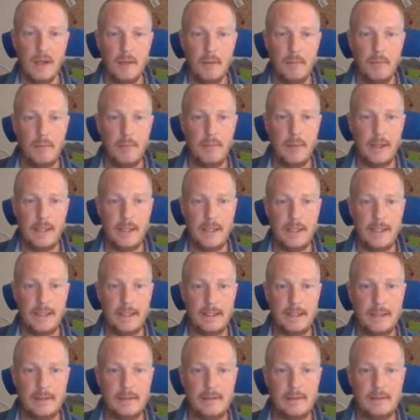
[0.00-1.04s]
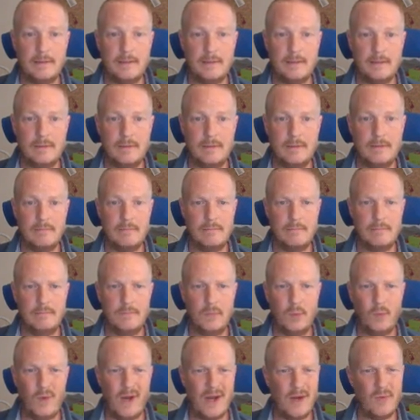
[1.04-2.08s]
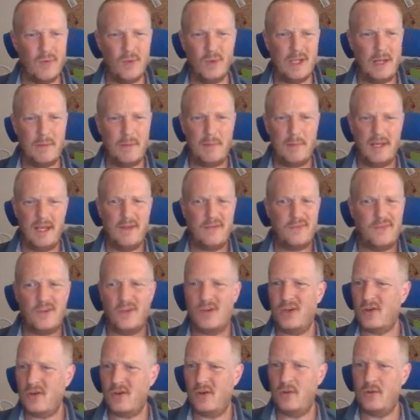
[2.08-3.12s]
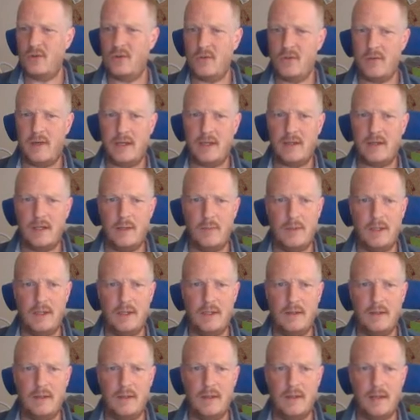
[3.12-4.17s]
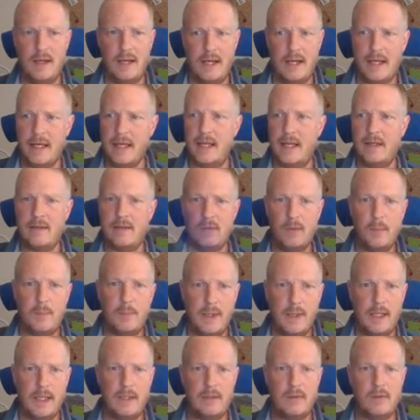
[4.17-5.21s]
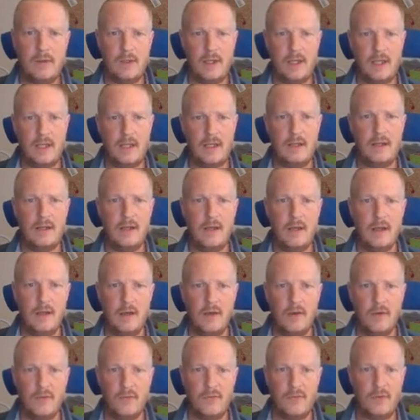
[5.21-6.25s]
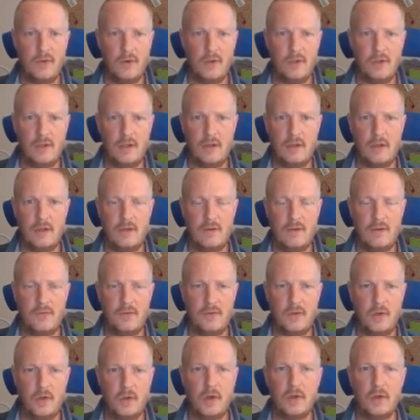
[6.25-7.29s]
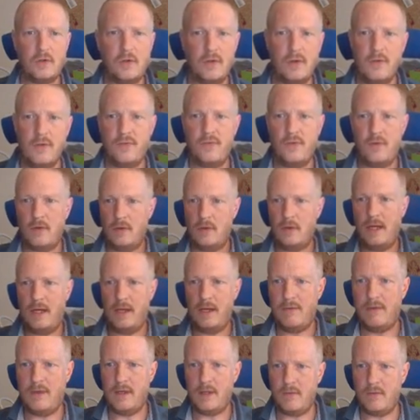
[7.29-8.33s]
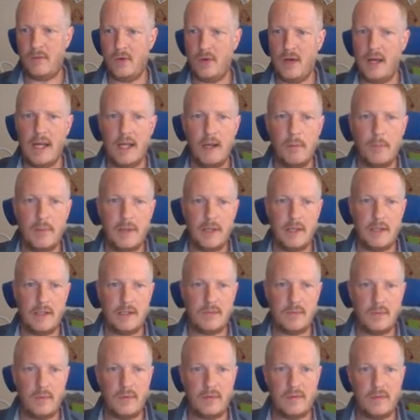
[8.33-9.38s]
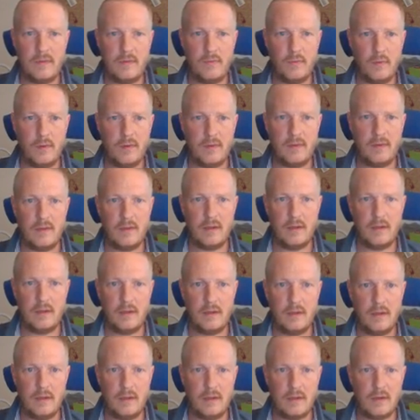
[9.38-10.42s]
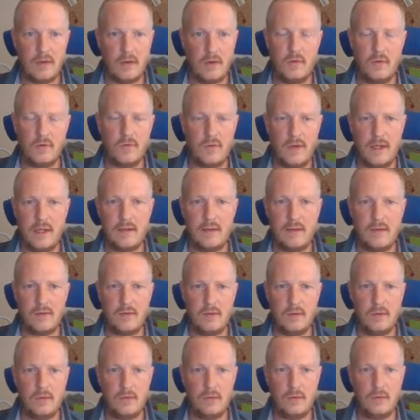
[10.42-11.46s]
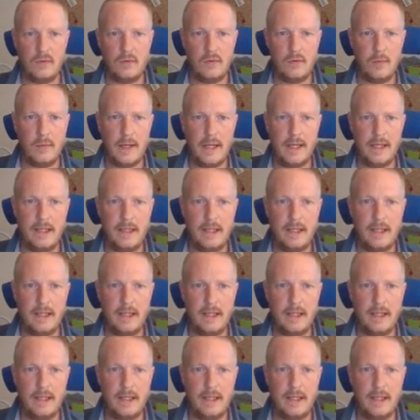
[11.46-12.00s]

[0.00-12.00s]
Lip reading: but why would I pay for a contract? I mean, I had to pay today for the notary for helping us with the contract to buy